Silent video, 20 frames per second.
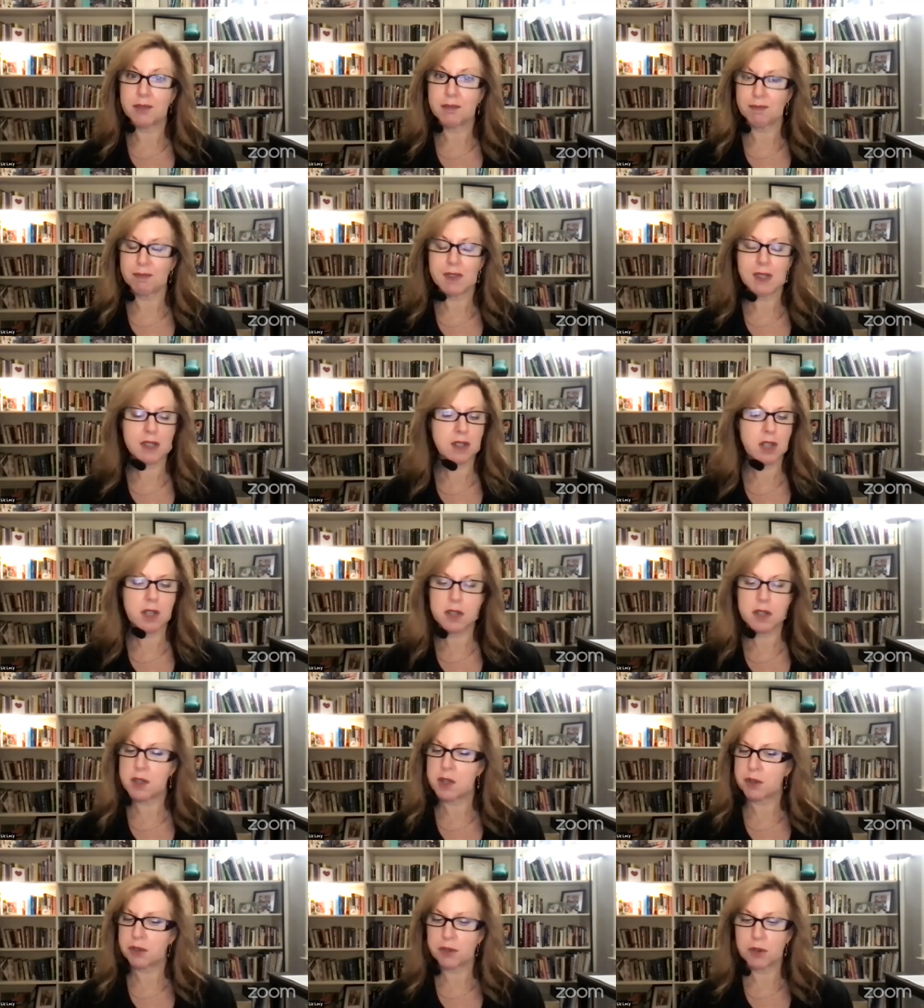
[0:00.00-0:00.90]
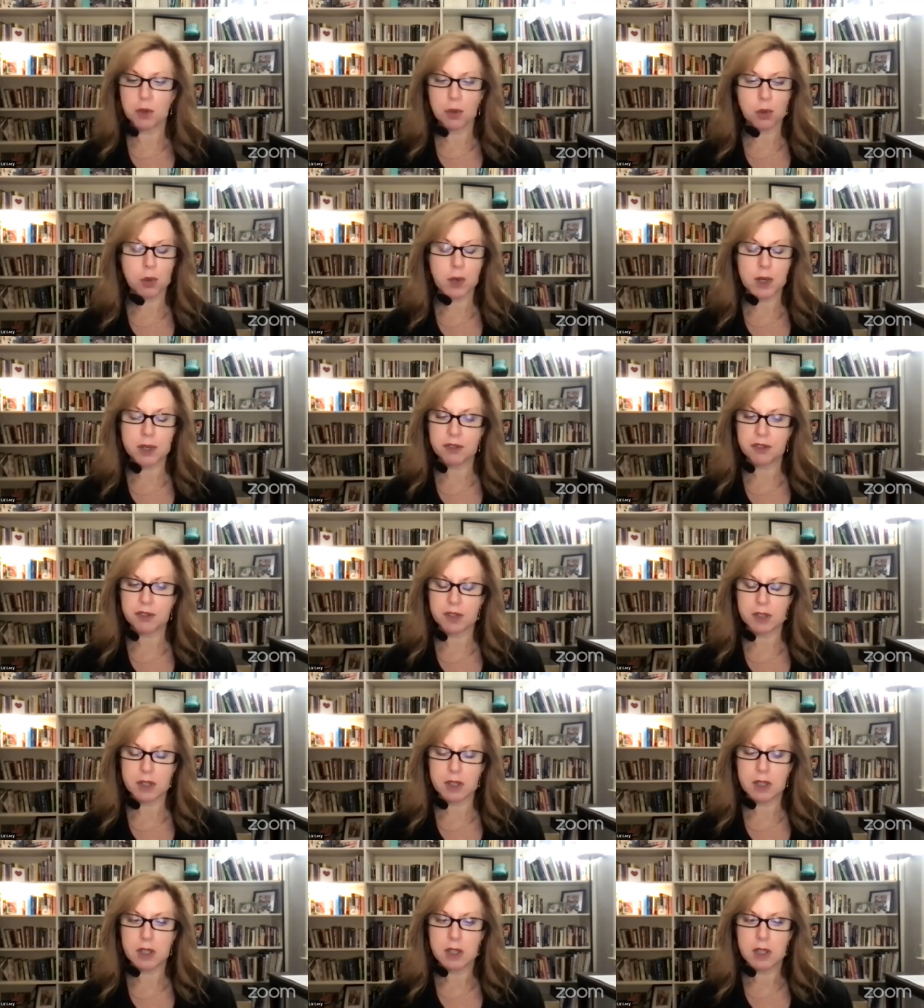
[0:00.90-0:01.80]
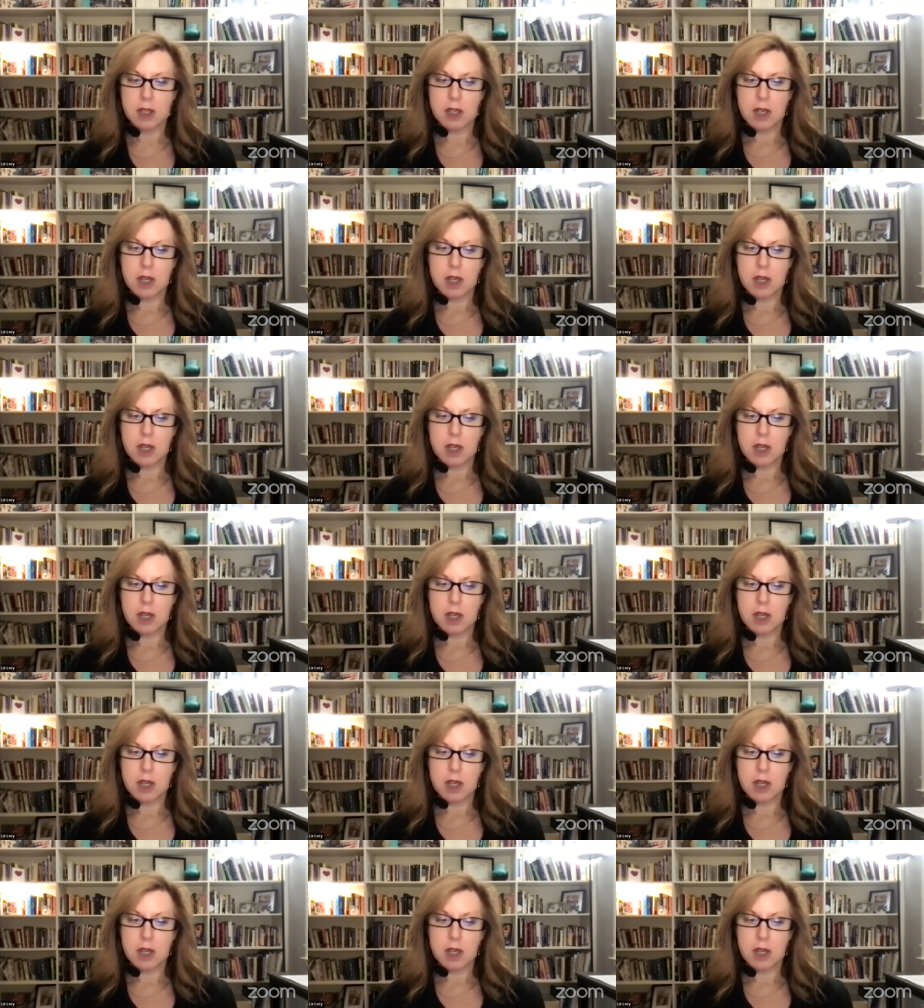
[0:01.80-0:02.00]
is. It, yeah. it, there's no question.